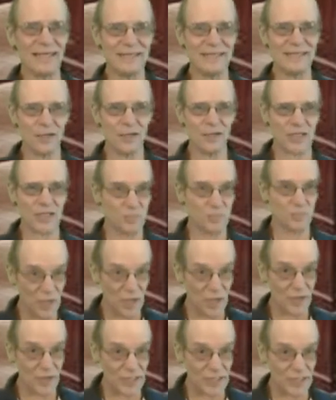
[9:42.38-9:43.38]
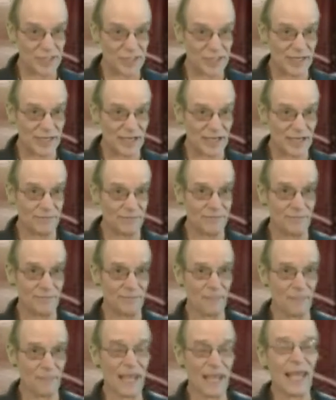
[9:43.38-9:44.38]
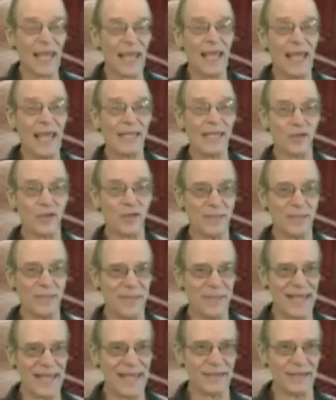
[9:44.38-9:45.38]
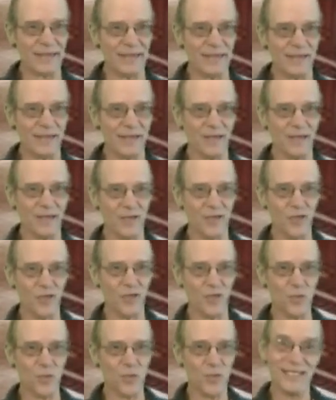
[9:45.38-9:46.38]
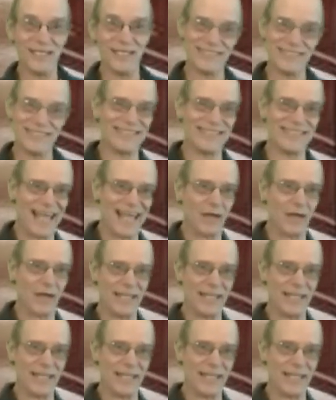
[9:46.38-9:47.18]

you're experienced enough, you can make you sit down